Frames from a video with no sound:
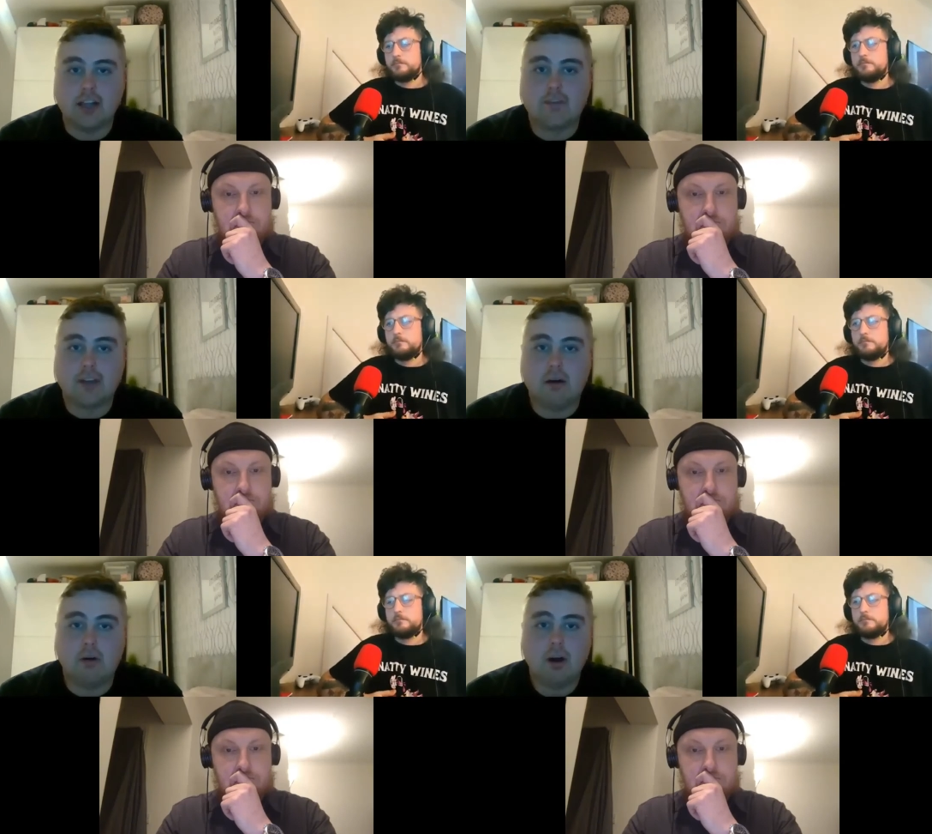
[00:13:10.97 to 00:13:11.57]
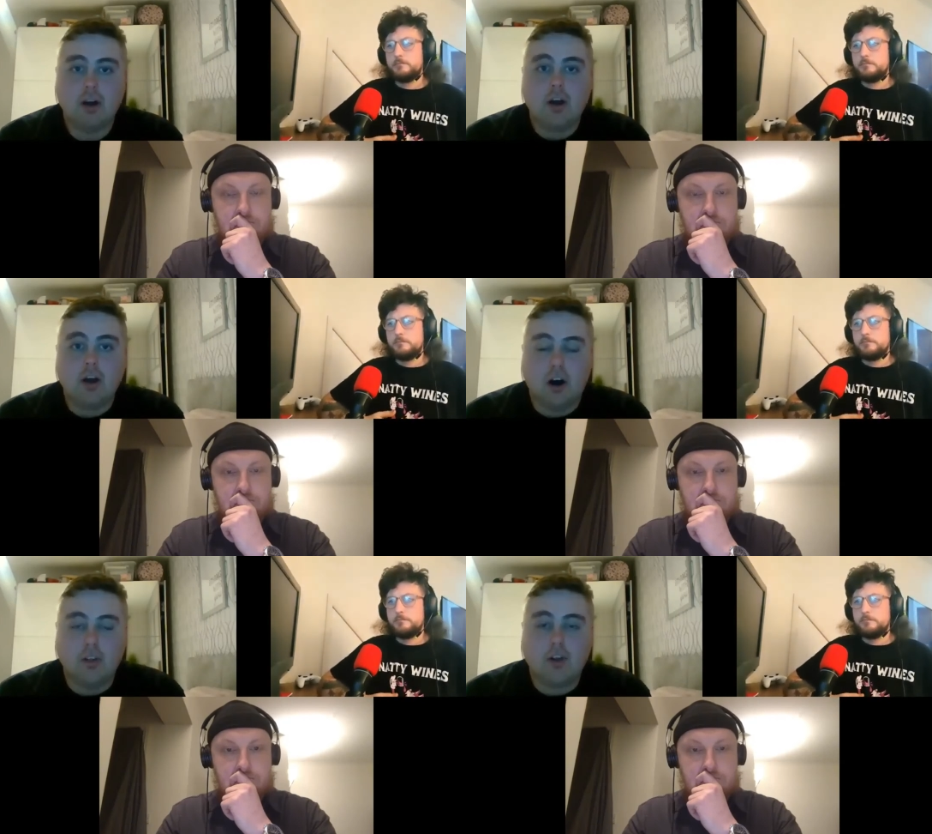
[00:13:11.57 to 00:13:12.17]
Speaker 1: left out
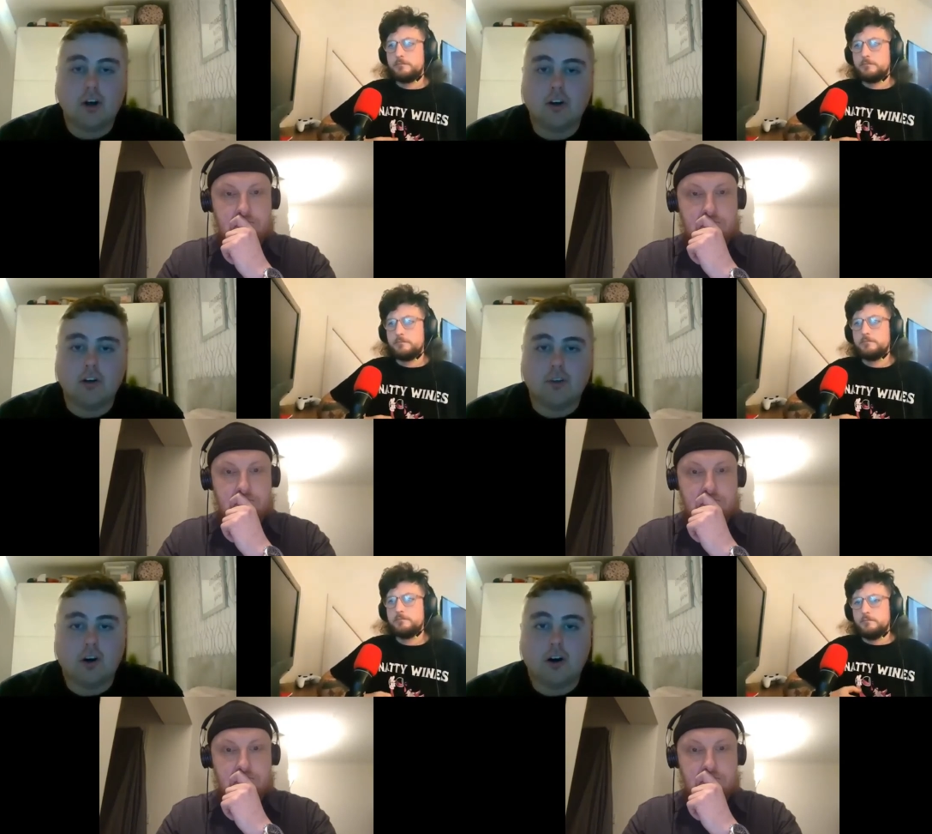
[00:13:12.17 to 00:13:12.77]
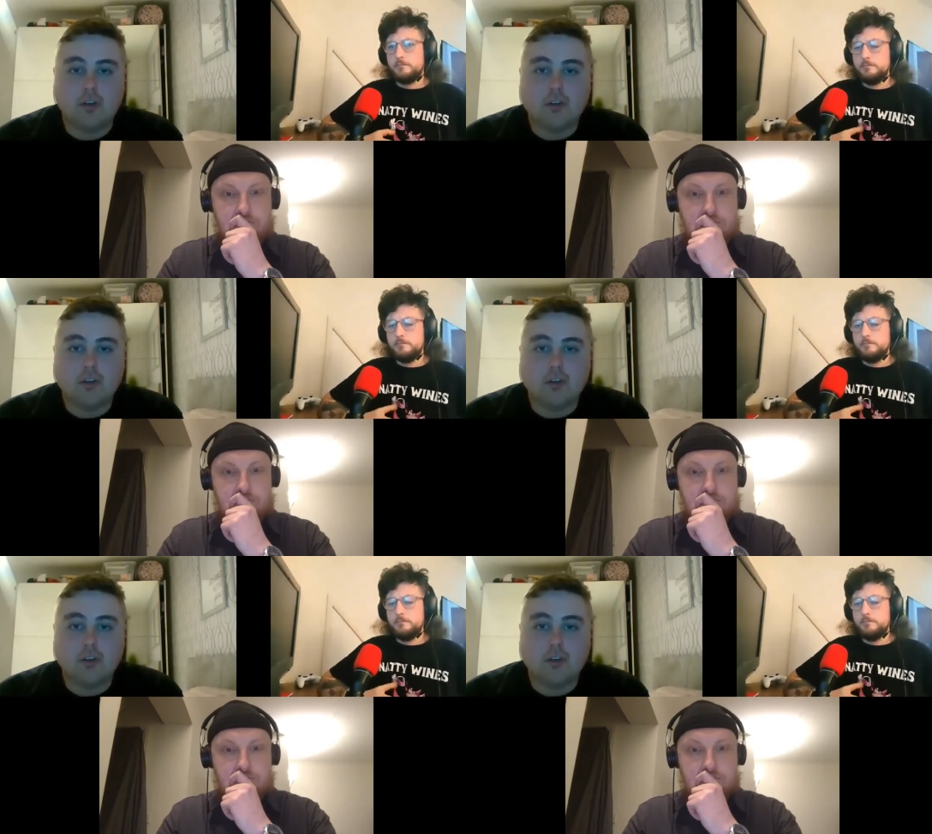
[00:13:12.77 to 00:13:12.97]
on the court for